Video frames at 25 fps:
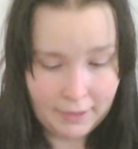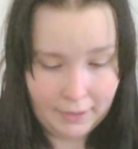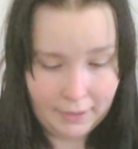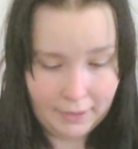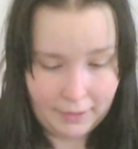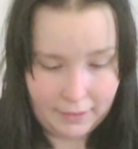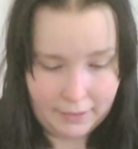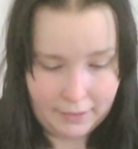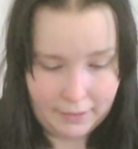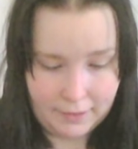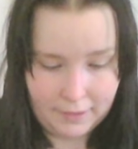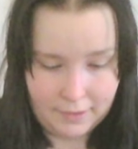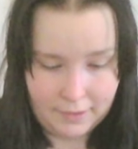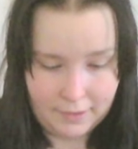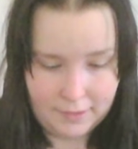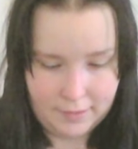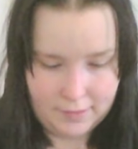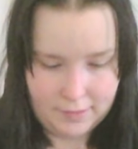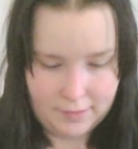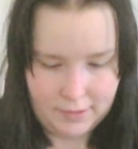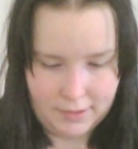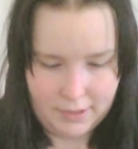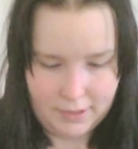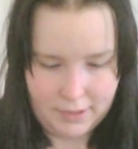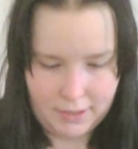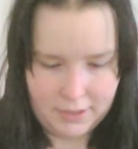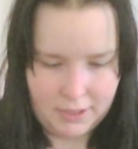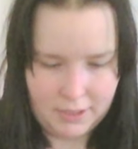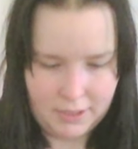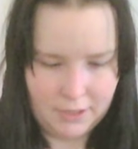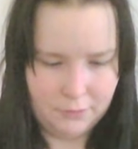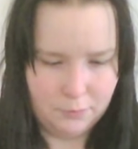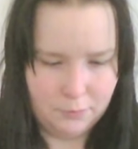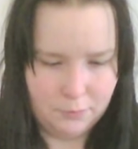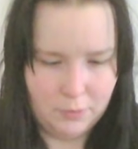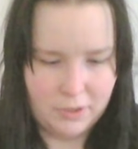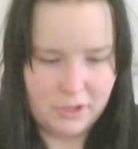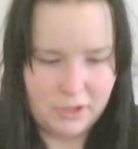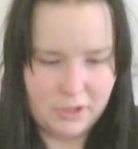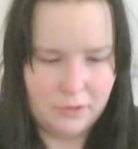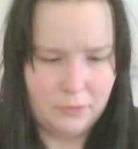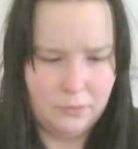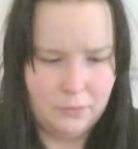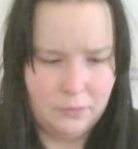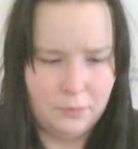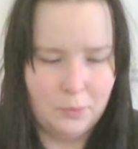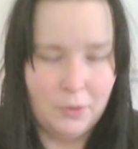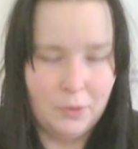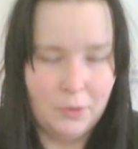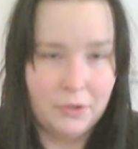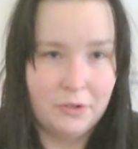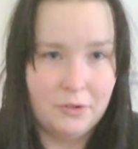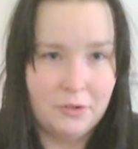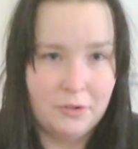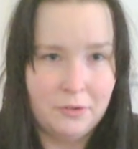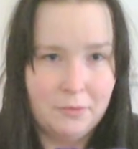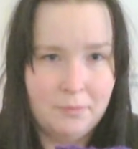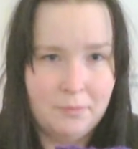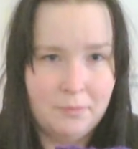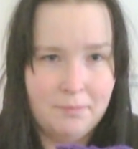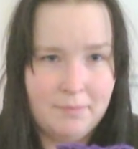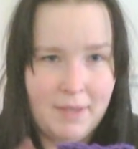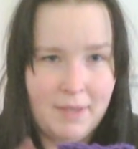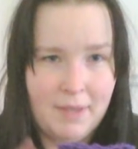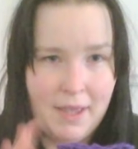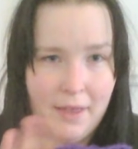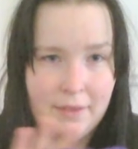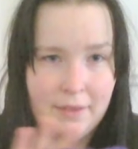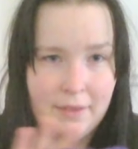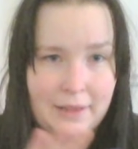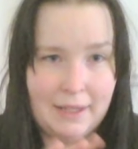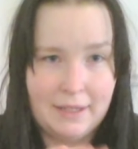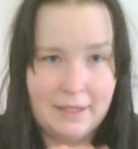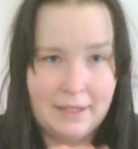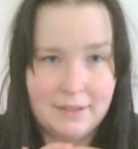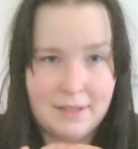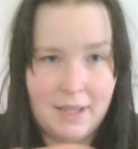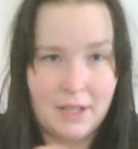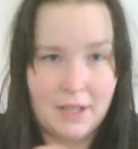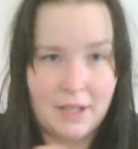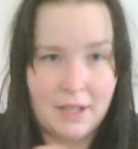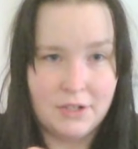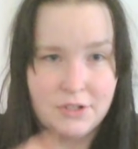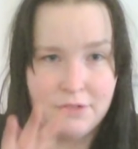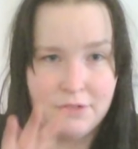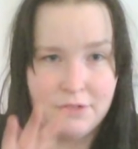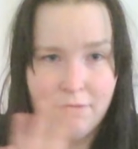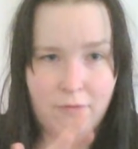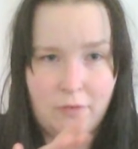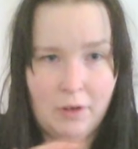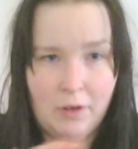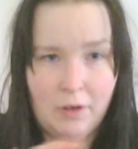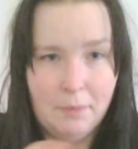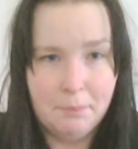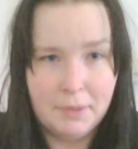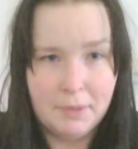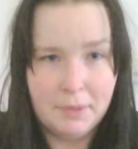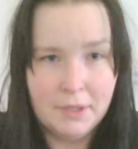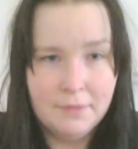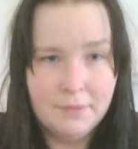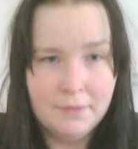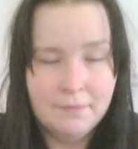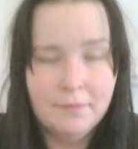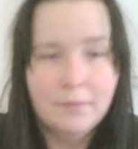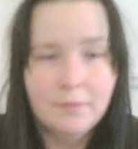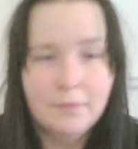I didn't want one who made like the edge floppy,